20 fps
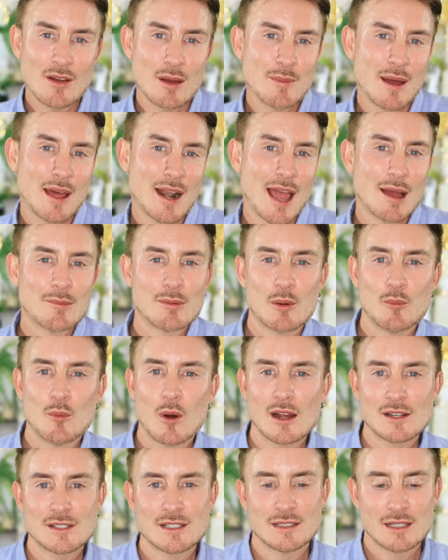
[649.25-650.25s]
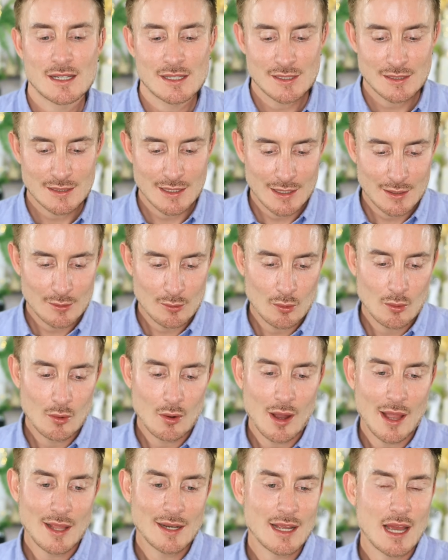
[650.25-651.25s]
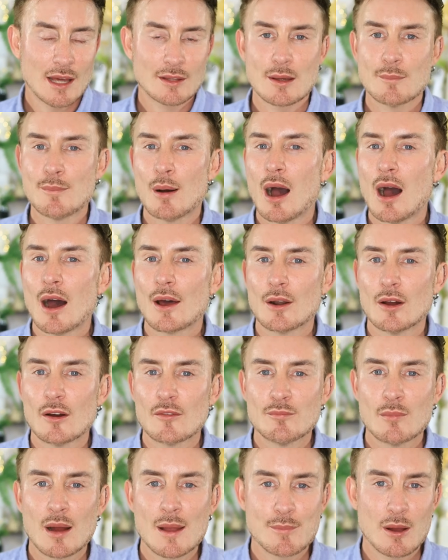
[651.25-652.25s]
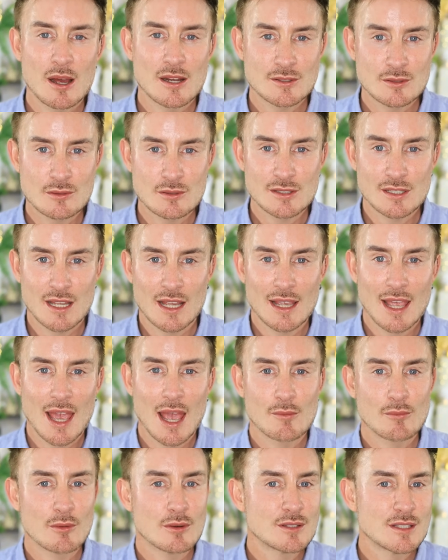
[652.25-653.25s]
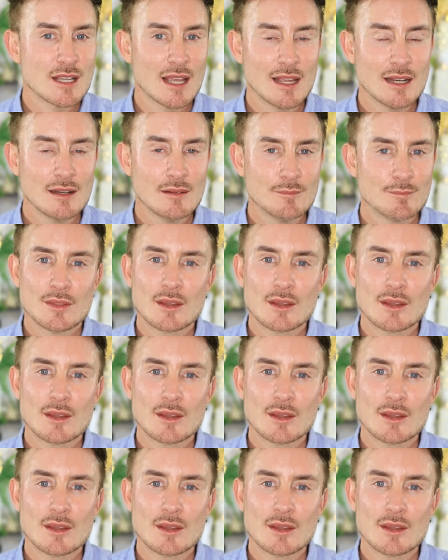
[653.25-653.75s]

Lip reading: about how it works in the skin, or any other part of my personal skincare routine,